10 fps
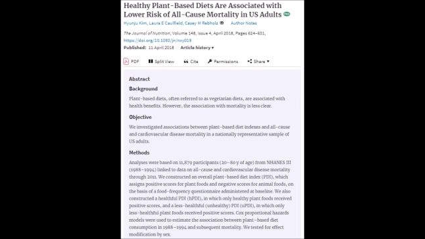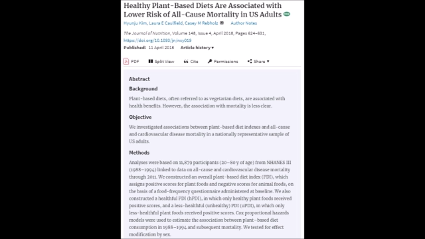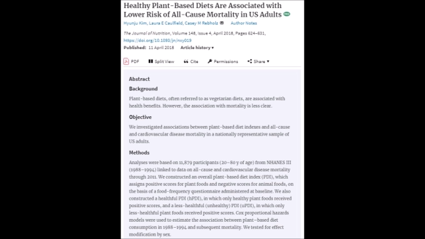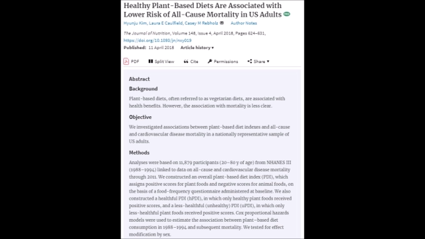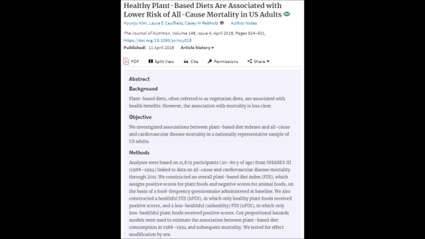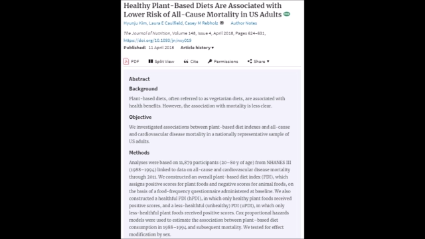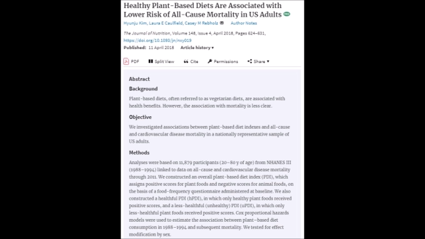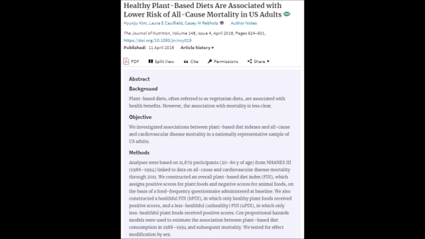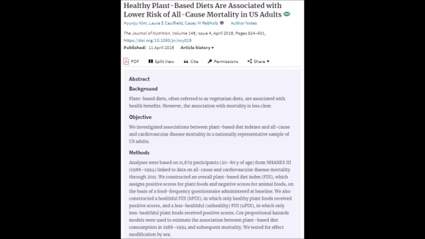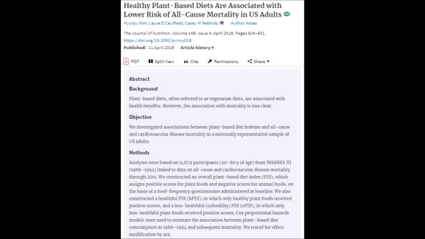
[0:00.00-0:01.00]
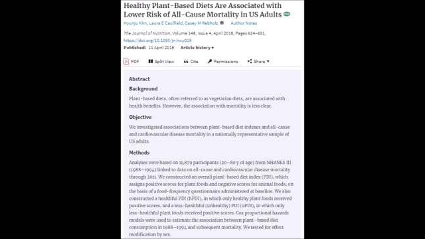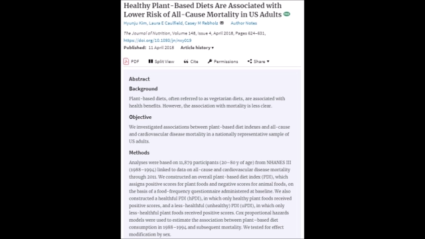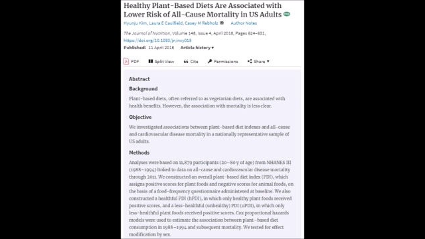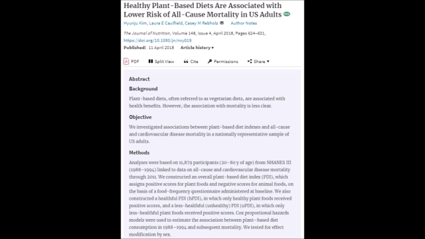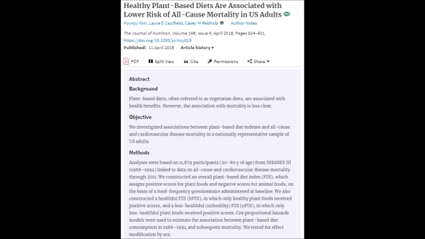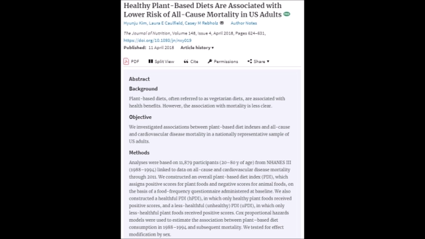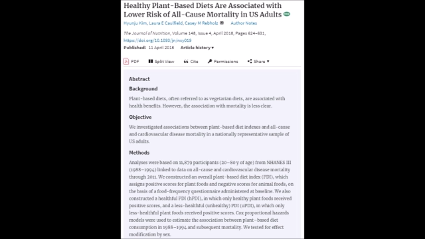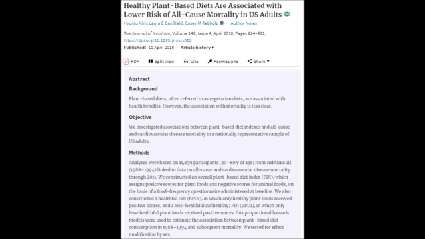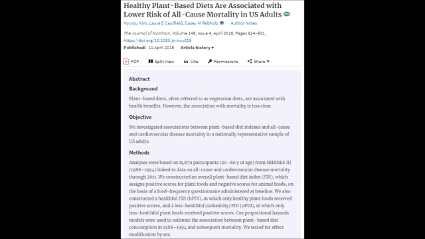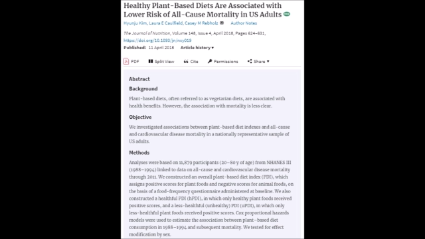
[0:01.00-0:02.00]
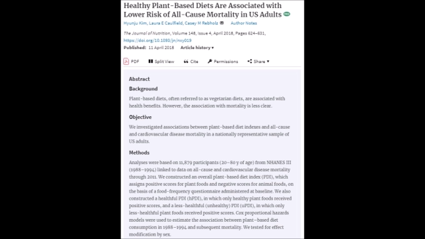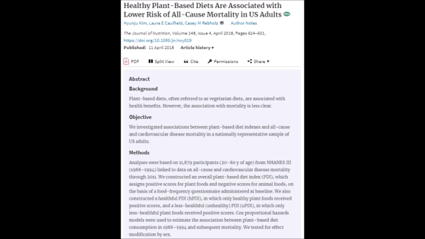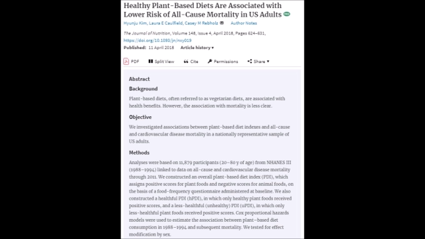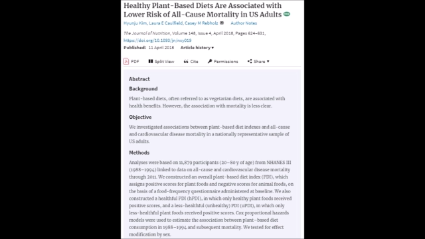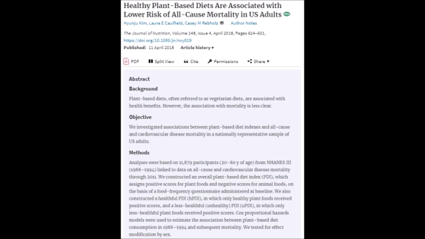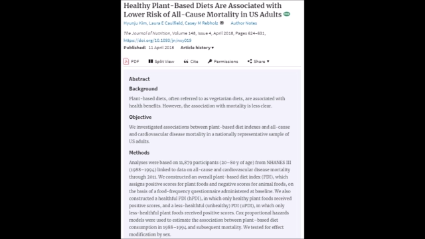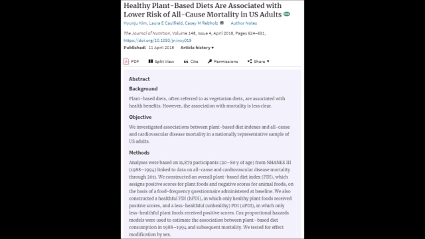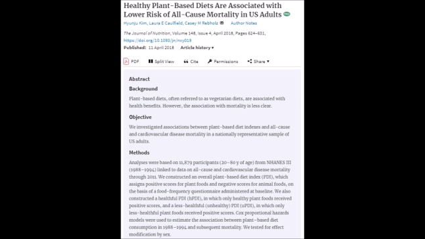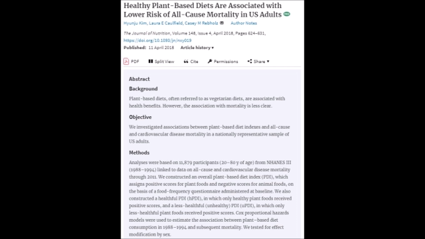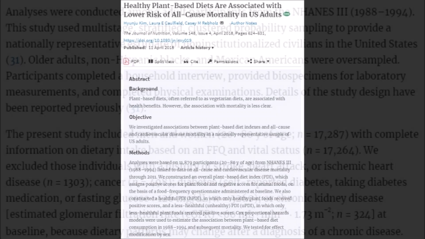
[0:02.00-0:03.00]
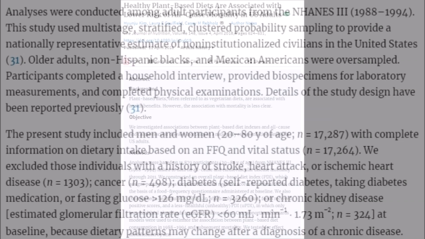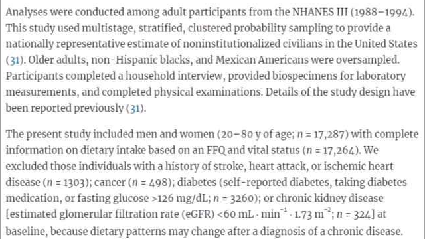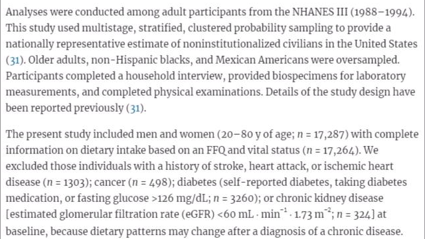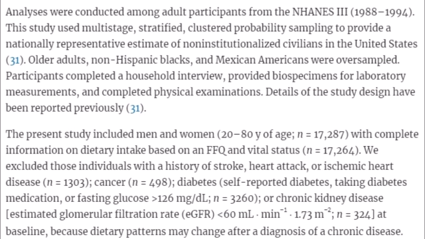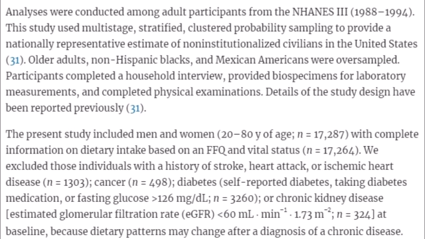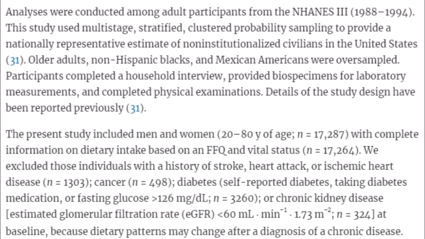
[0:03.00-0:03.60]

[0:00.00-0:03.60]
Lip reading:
Nobody's mouth can be seen.